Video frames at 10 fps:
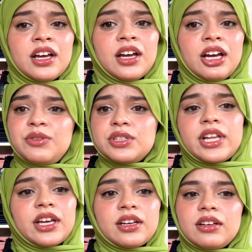It was
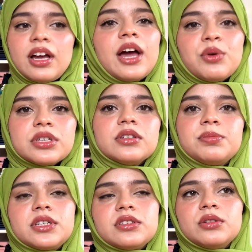like, I was the
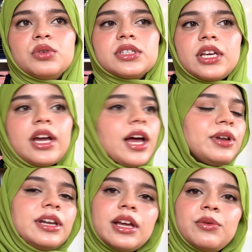person who was saying I will
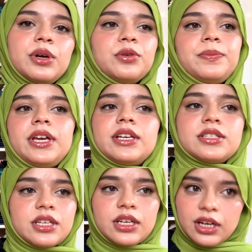never do
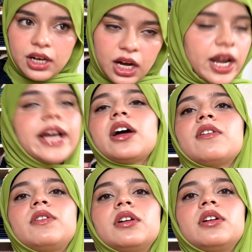PhD right
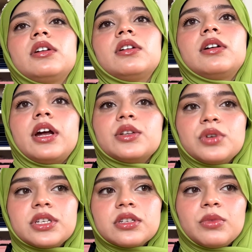after
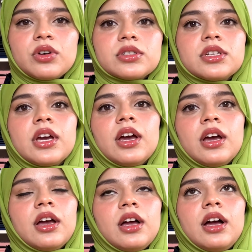graduation, because
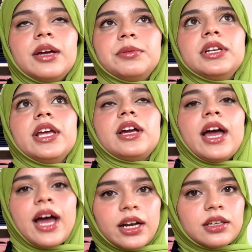I mean, like, I
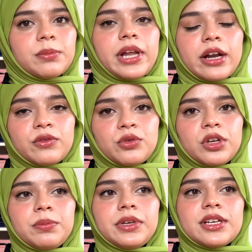had the plan of
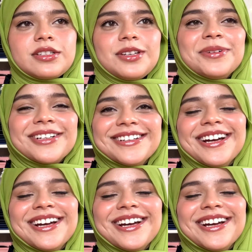doing PhD, but